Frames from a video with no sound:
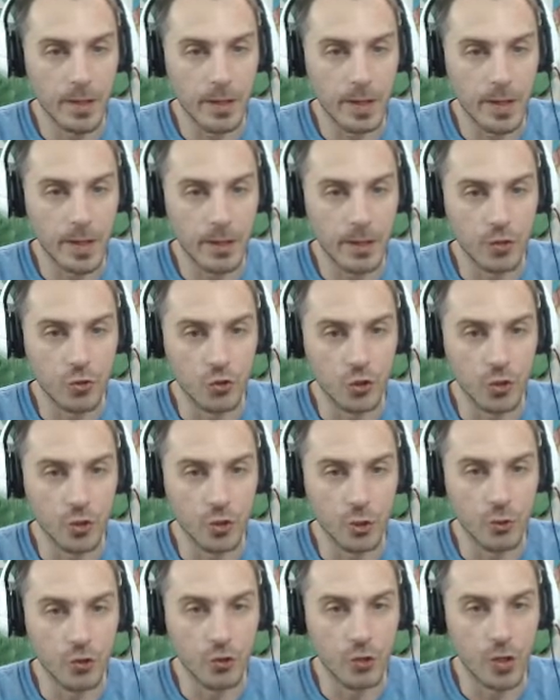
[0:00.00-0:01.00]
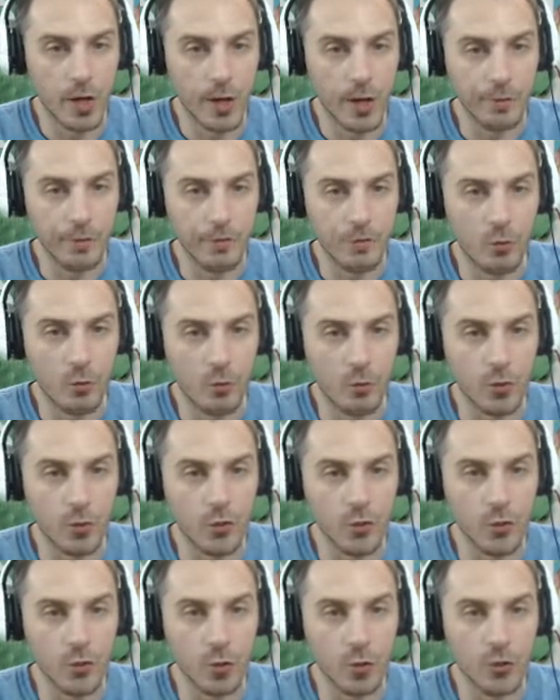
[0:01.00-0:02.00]
And Geostrike for
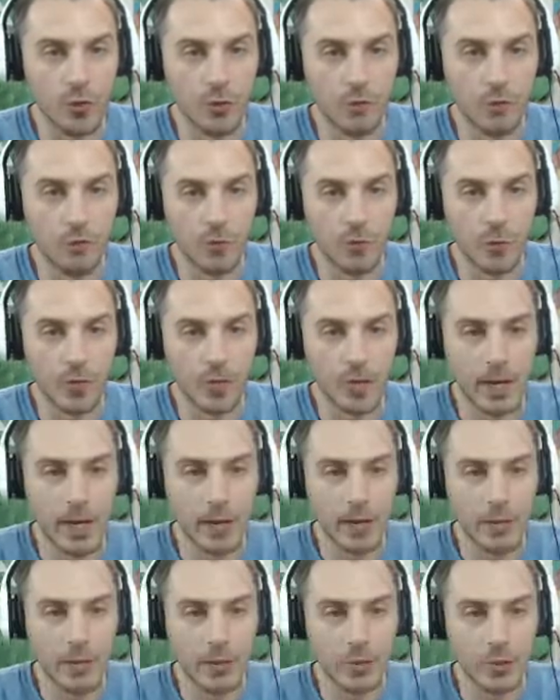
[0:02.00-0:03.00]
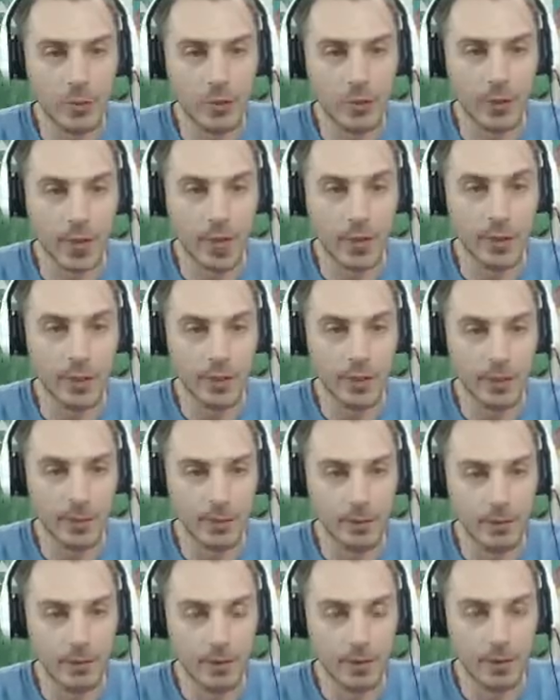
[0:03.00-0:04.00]
240 damage, 280
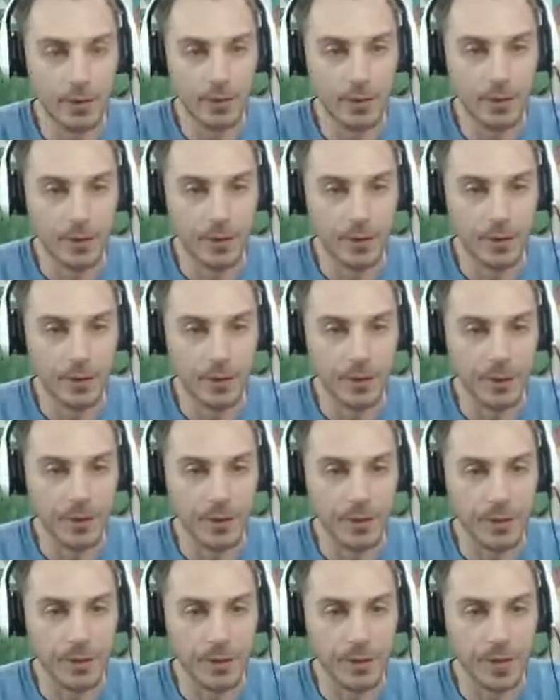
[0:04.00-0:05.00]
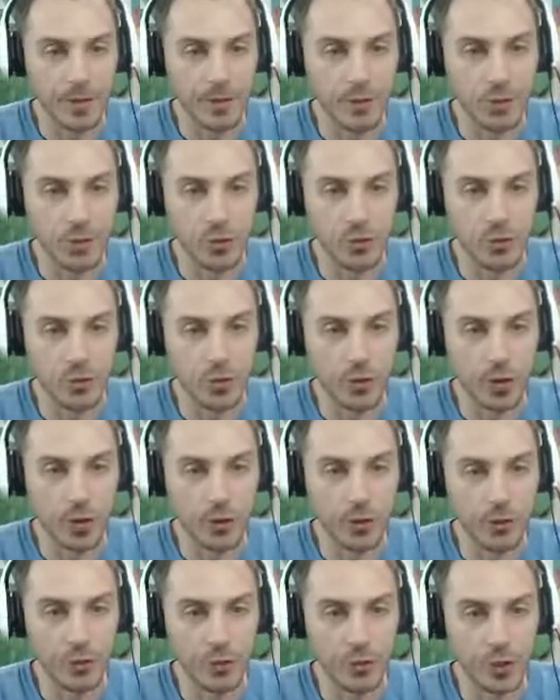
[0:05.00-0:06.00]
because of the extra
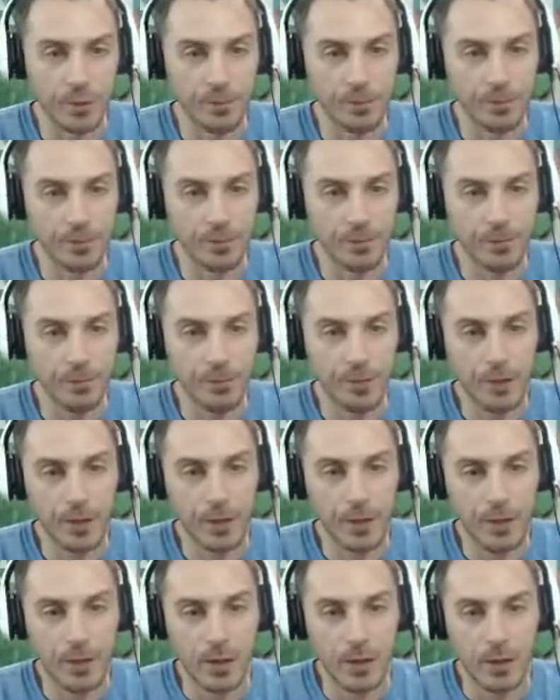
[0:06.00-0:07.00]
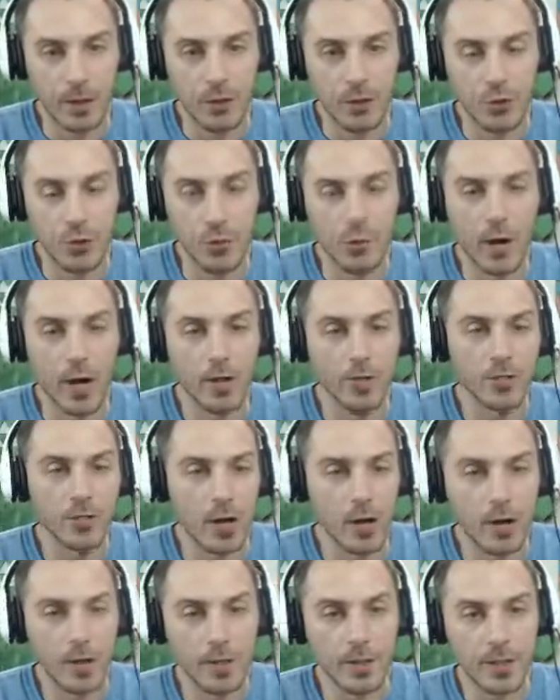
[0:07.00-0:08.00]
strong energy. 2 prize
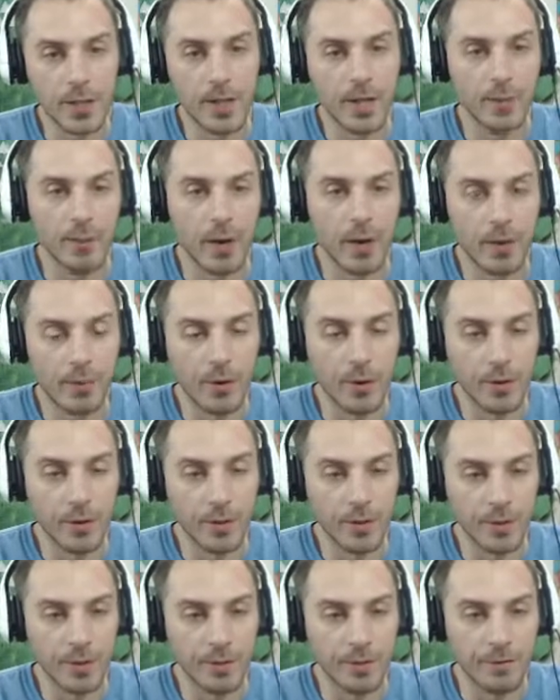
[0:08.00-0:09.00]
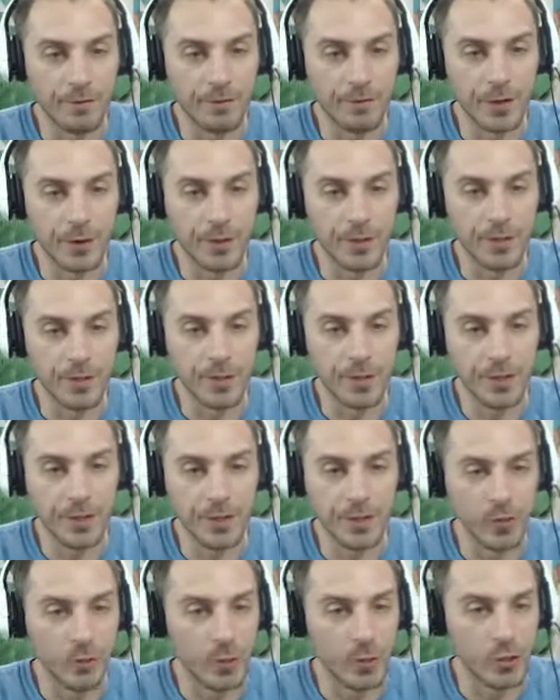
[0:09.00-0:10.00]
cards, and my opponent is in a very sticky
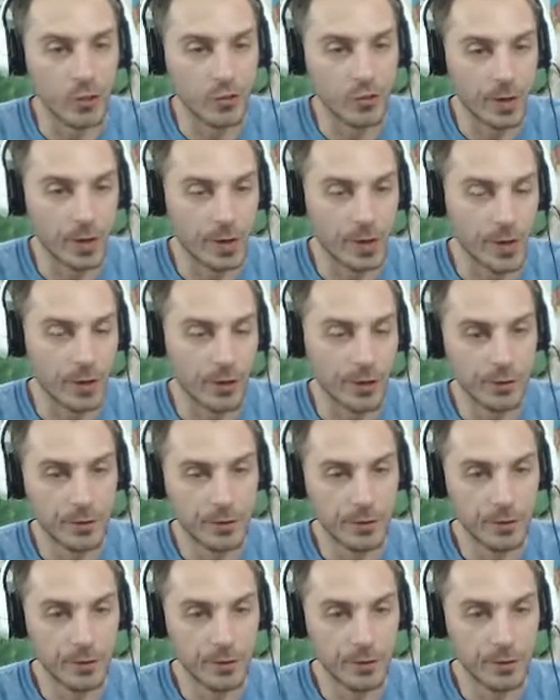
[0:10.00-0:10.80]
situation right now.